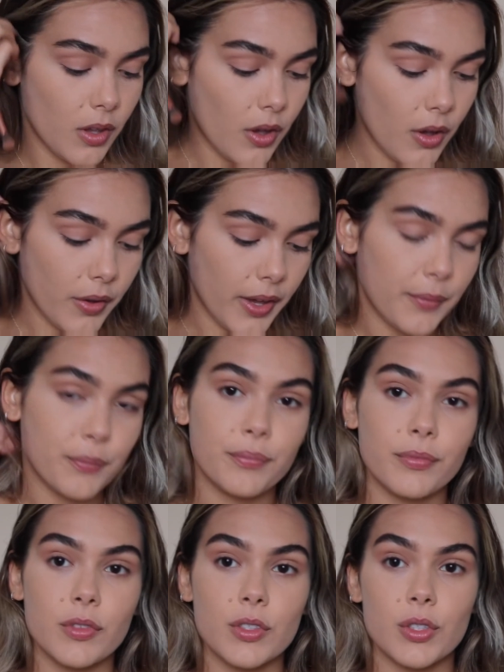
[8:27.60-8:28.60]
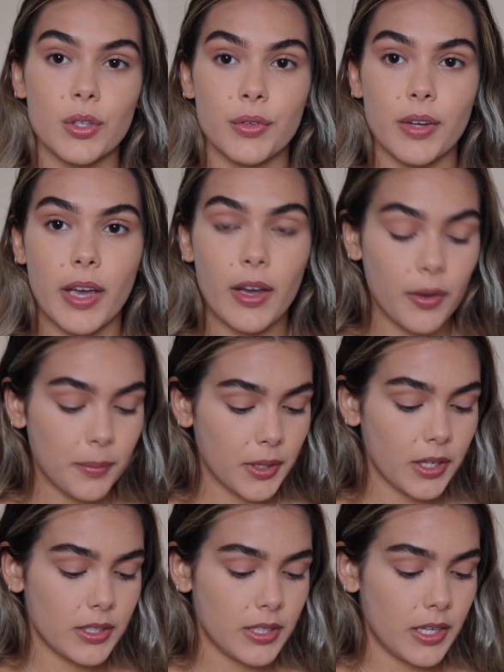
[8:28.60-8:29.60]
Okay, so now I'm
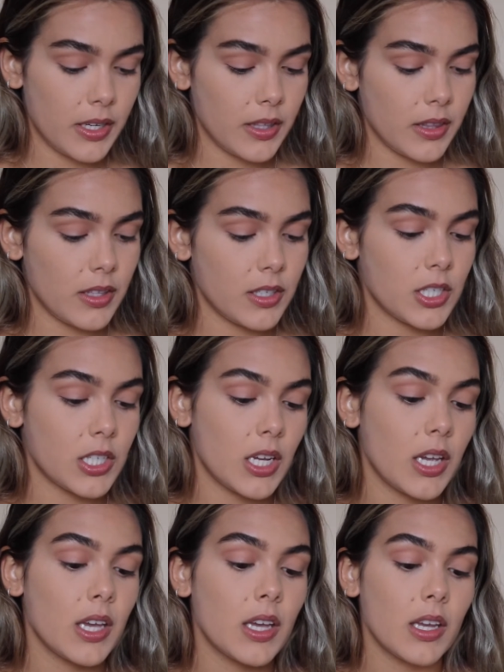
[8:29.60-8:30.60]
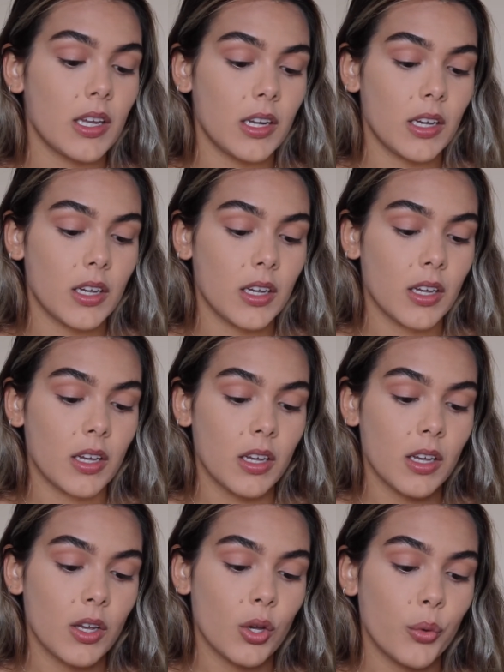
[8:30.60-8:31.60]
gonna take the shade
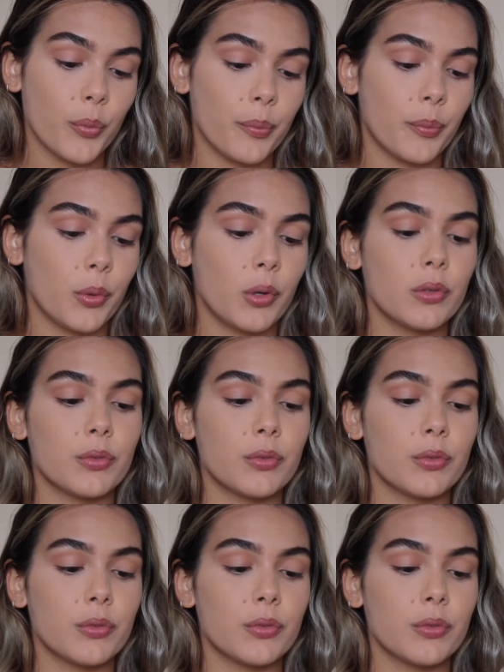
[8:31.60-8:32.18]
Bold